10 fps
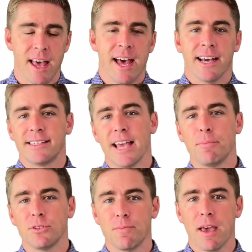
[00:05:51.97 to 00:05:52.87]

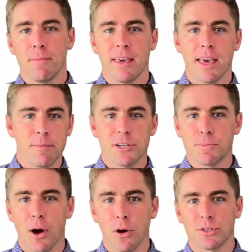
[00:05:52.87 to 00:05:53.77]
Examples may be image
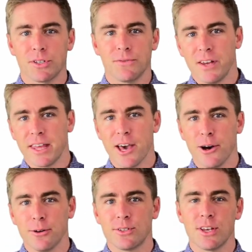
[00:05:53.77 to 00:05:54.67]
posts,
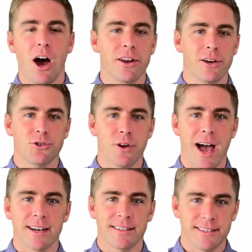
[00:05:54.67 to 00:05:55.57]
videos, audio
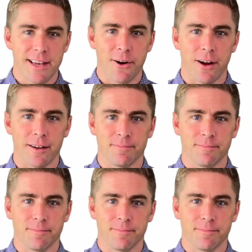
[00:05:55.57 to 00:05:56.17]
tracks, etc.